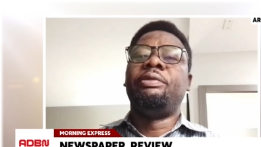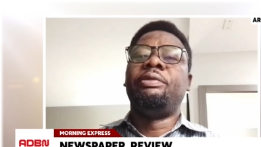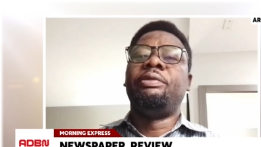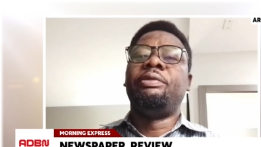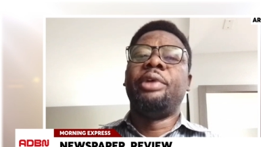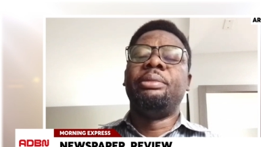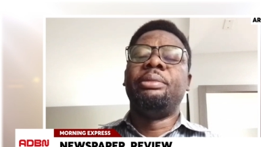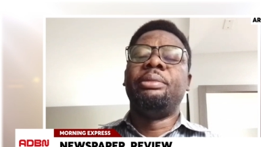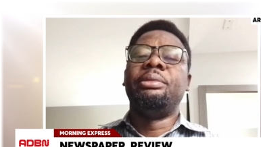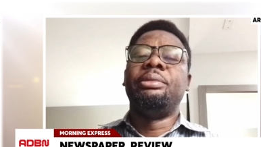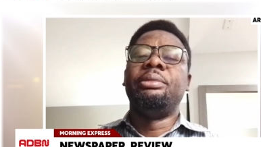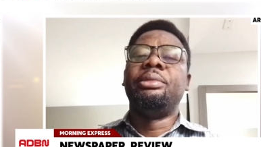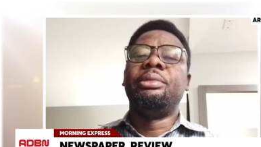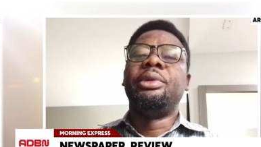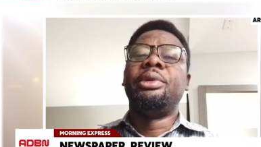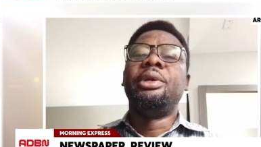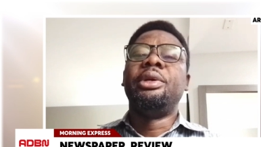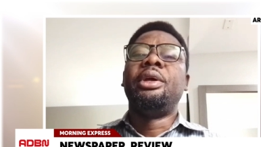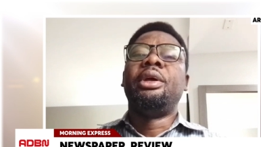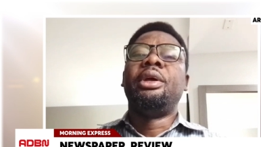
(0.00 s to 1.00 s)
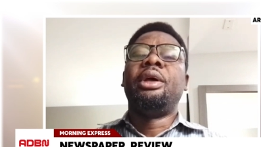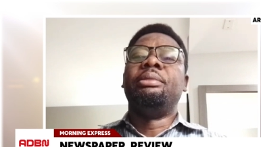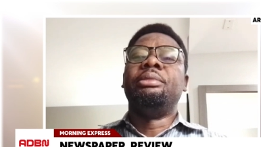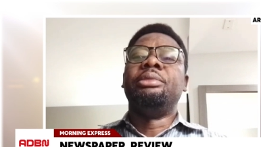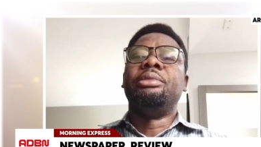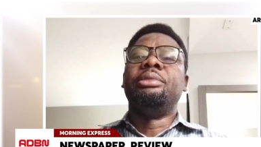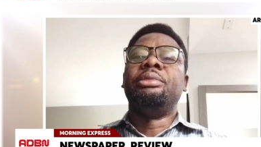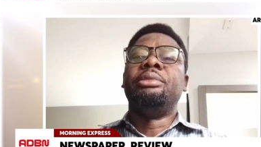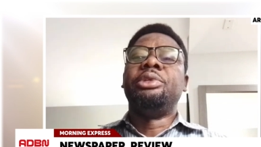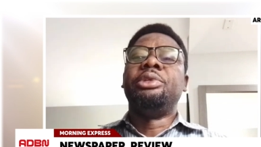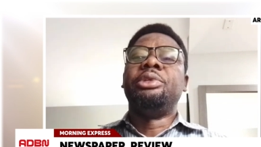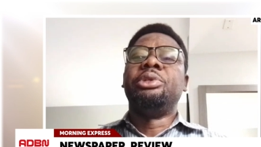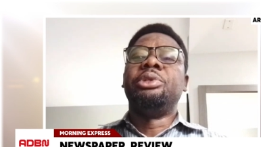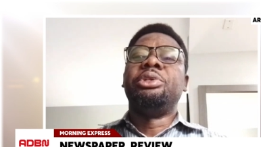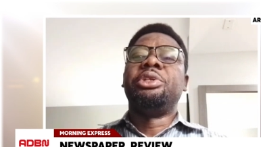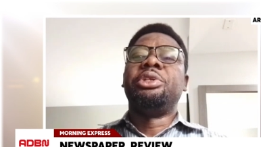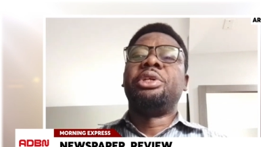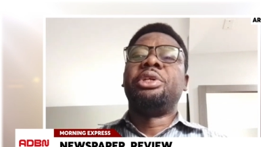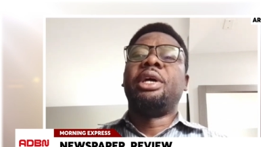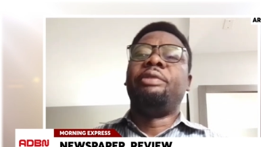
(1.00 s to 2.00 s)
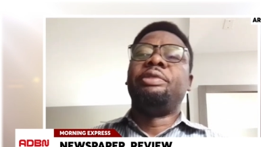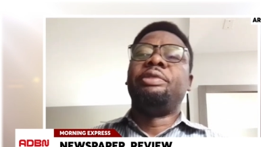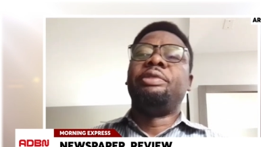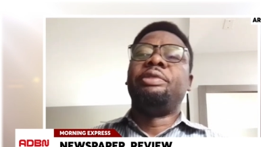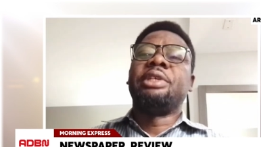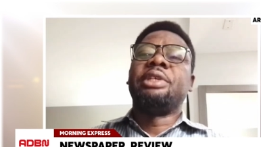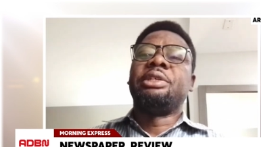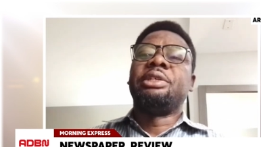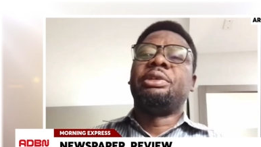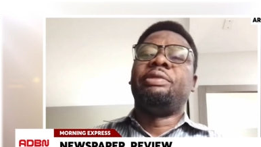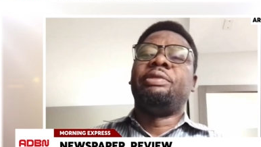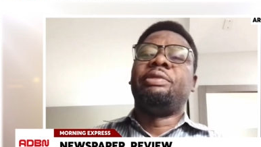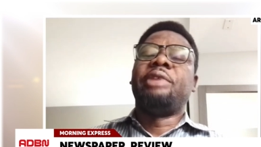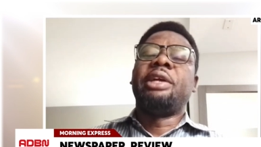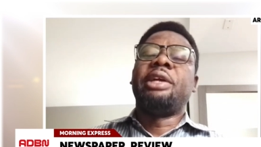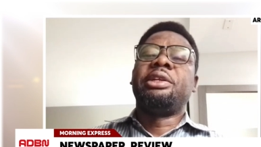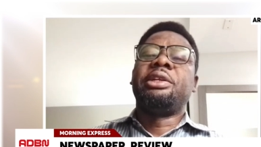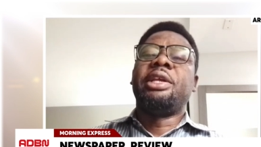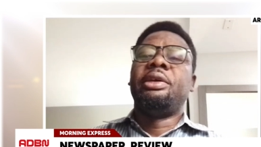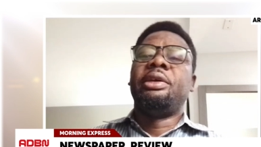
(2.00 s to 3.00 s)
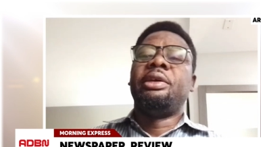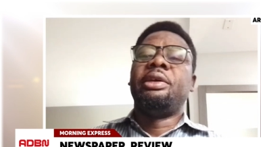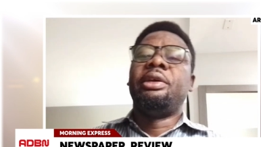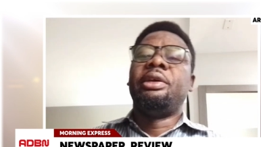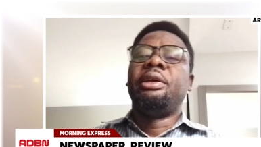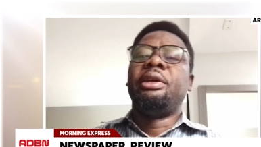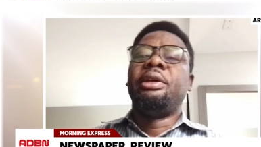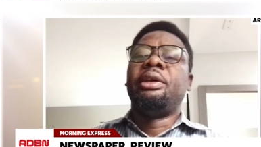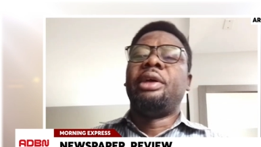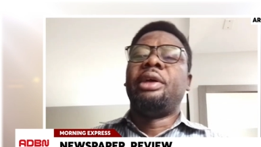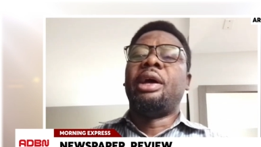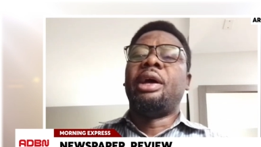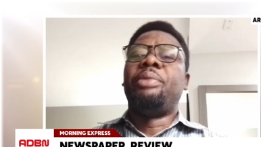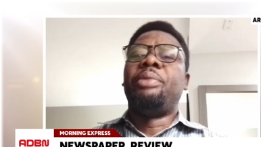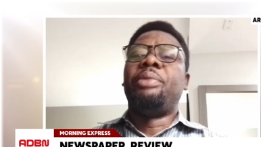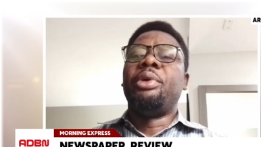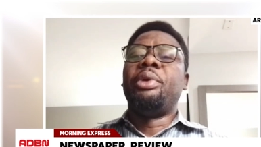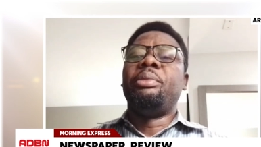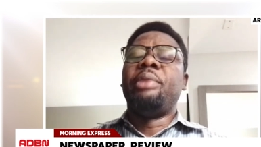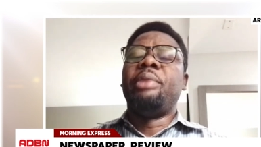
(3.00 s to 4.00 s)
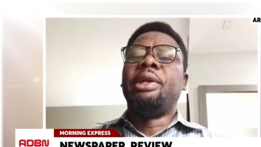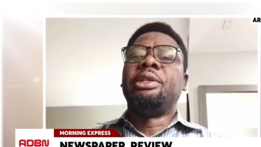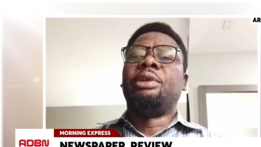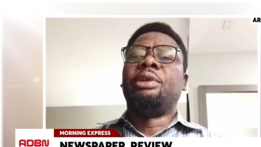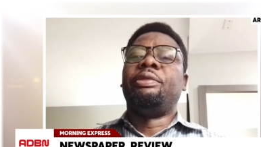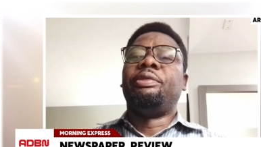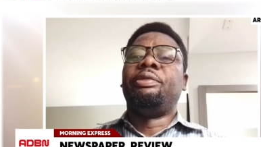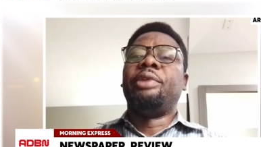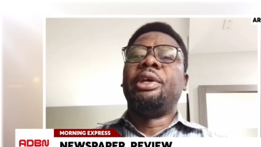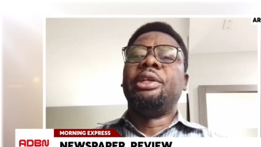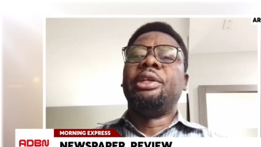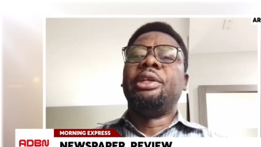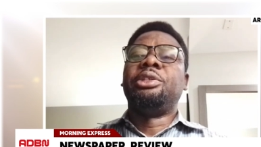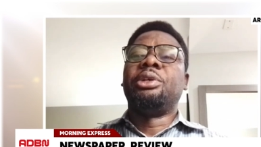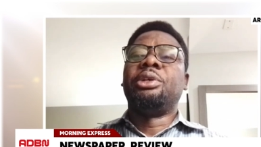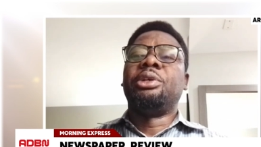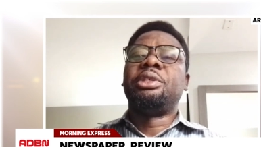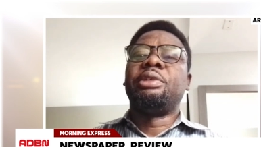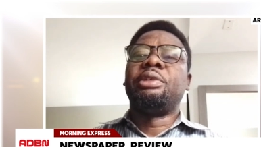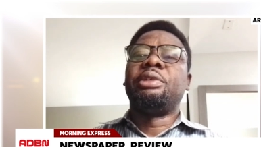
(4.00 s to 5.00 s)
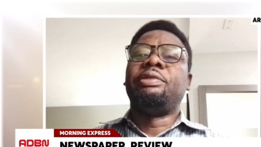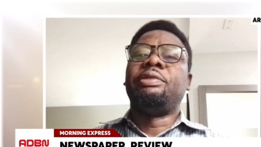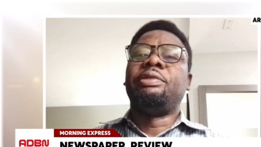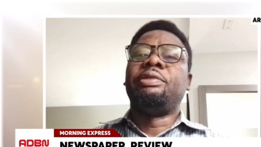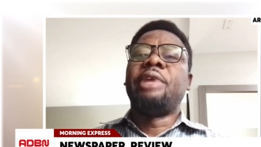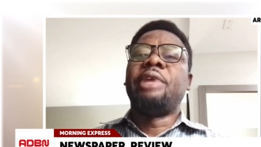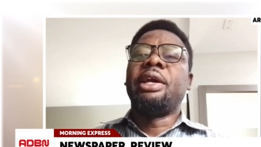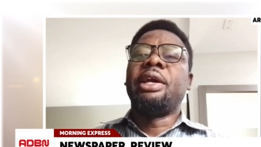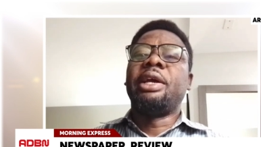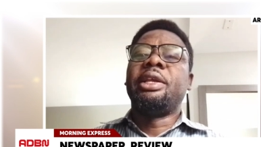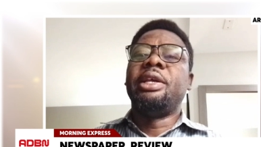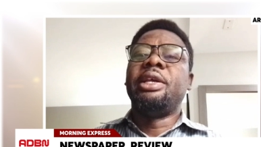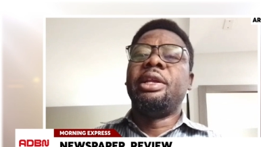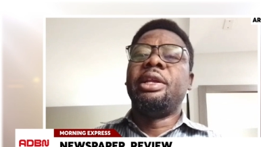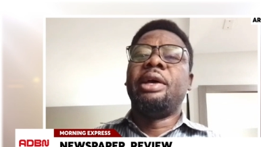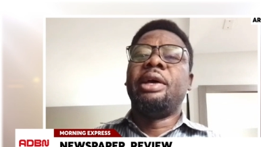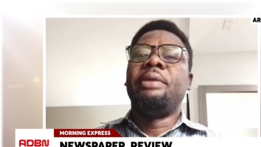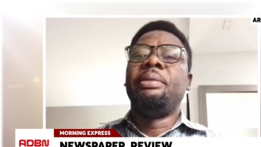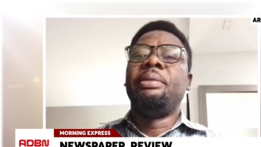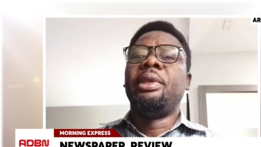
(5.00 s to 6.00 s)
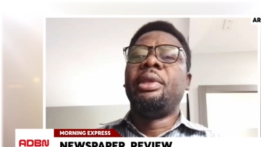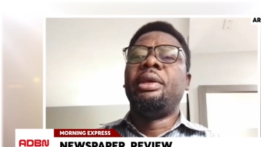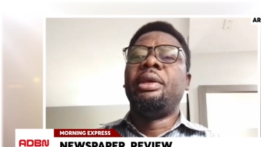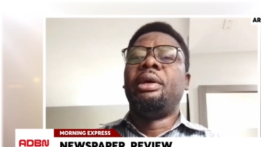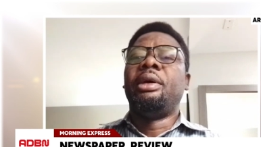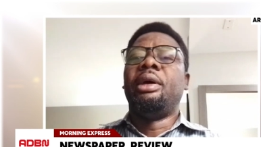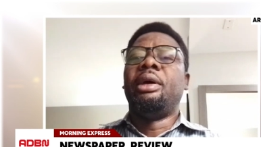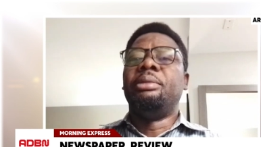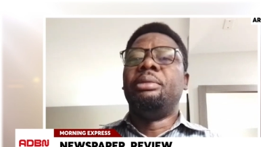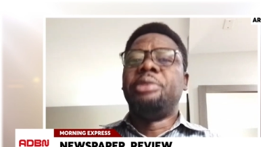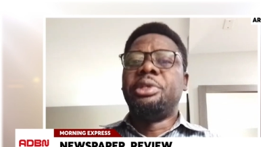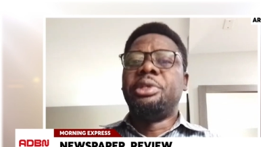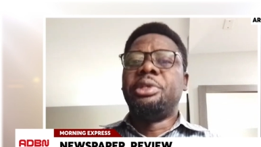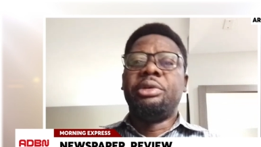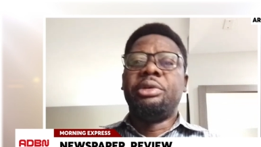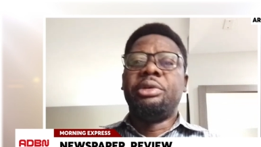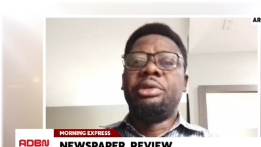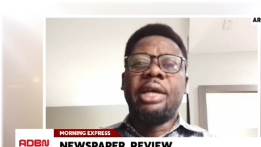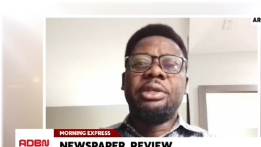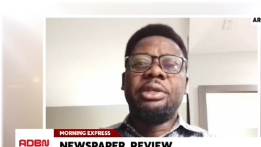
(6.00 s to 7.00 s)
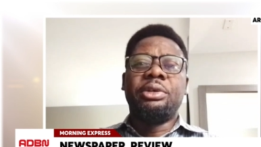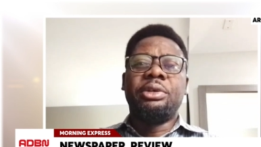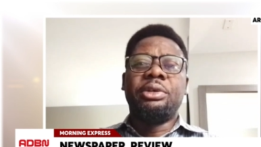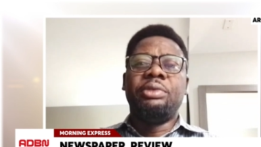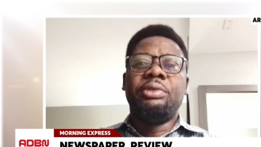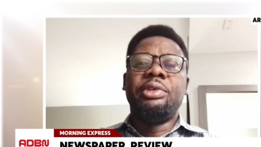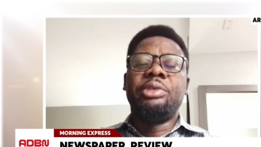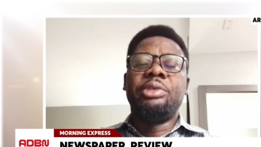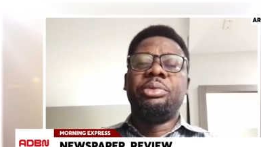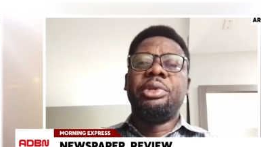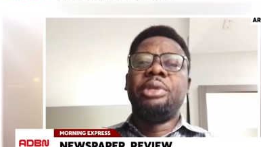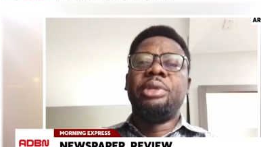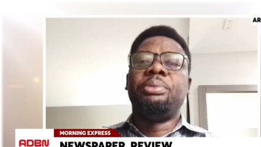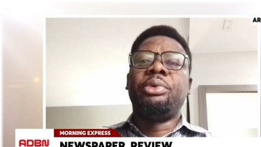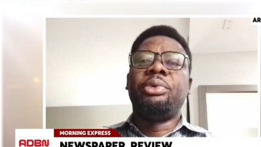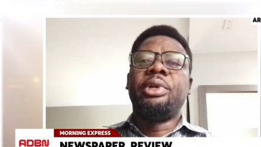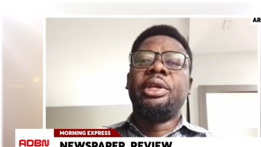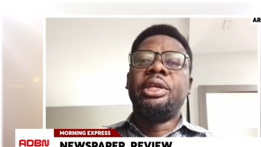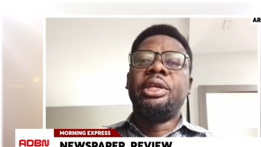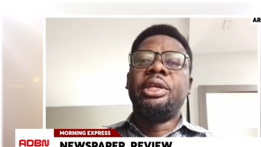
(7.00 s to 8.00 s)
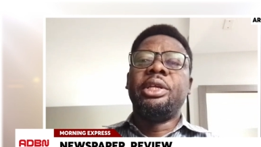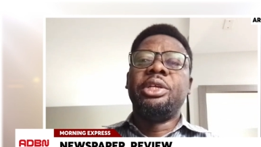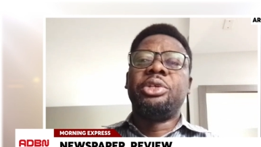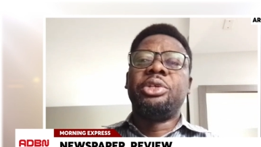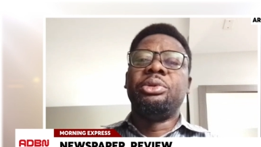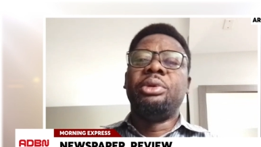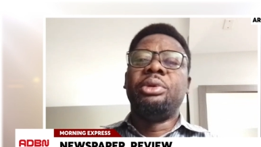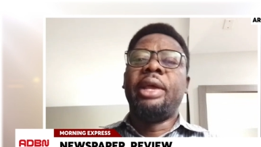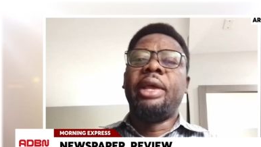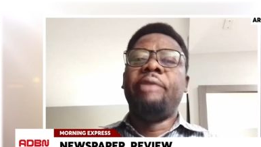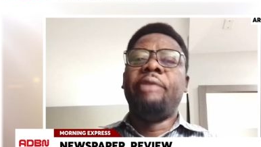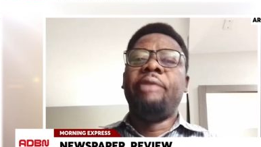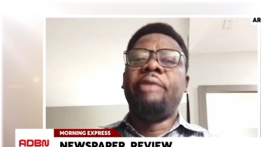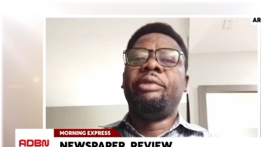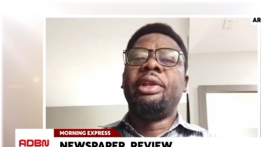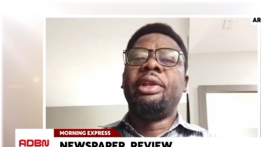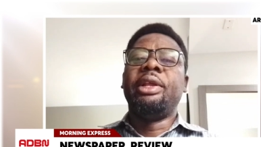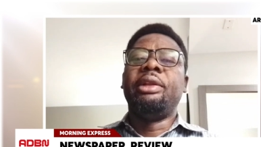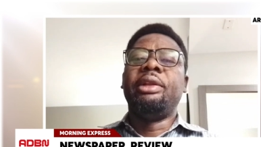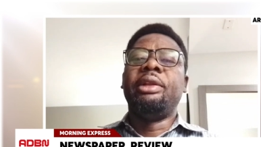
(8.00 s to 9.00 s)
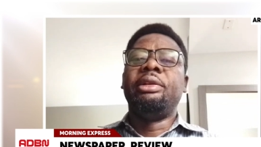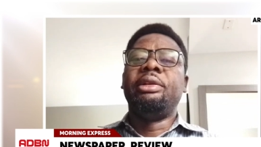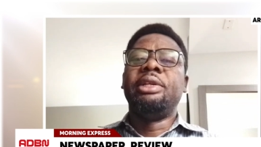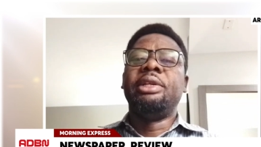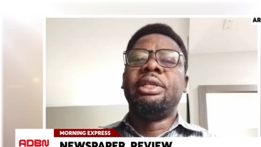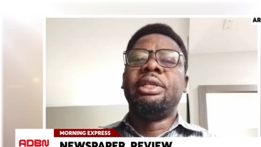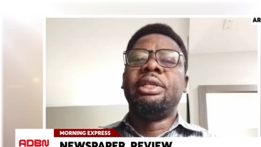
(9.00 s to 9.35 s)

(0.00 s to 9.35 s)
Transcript: of um, um, judicial officers of that cadre, appointment of uh, justices of that cadre. Um, seniority has always been the, the issue. Even in,